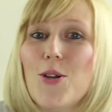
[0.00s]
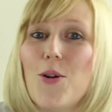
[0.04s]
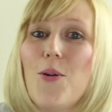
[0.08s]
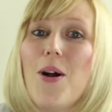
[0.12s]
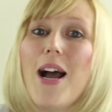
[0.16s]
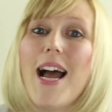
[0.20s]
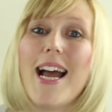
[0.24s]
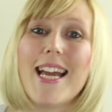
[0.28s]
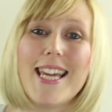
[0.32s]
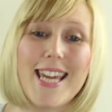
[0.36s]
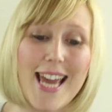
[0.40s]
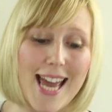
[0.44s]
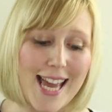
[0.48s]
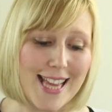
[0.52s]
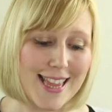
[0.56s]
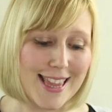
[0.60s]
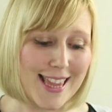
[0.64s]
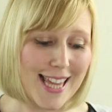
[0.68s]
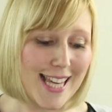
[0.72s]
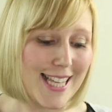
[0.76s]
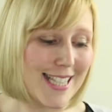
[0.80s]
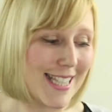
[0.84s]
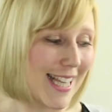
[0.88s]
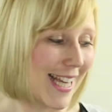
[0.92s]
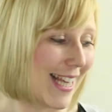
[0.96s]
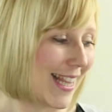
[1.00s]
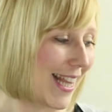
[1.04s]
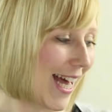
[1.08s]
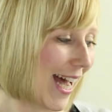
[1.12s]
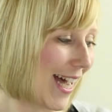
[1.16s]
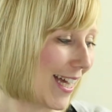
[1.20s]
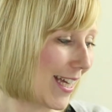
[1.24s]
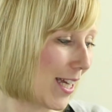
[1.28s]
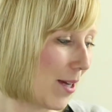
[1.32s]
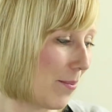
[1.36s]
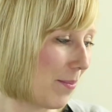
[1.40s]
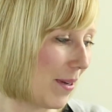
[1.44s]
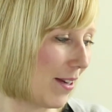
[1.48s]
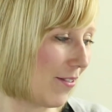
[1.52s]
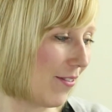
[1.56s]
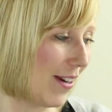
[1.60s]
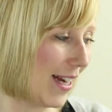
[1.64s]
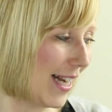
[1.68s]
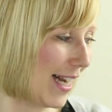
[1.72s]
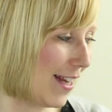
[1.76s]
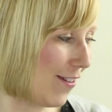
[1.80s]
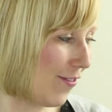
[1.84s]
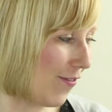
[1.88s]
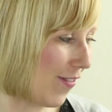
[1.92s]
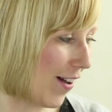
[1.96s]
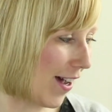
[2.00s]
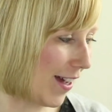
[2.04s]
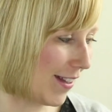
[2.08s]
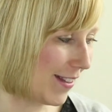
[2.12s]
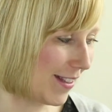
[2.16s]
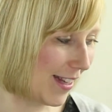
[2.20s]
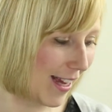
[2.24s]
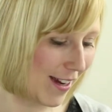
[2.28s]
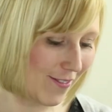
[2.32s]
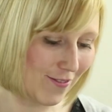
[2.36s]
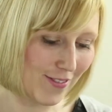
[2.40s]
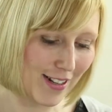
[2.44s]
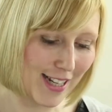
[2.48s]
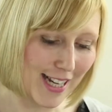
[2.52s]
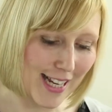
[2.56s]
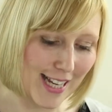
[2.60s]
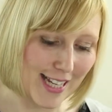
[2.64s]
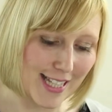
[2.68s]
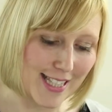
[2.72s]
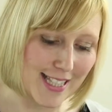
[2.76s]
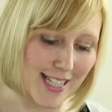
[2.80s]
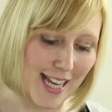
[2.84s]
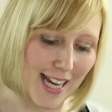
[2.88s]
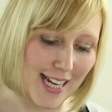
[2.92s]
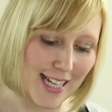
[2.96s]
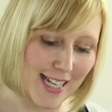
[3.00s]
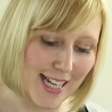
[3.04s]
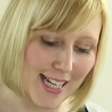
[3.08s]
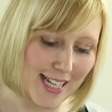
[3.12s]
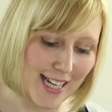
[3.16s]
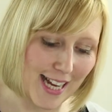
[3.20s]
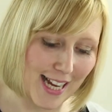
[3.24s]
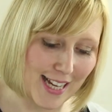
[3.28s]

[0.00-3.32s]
So again, things like that can be really fun and really exciting,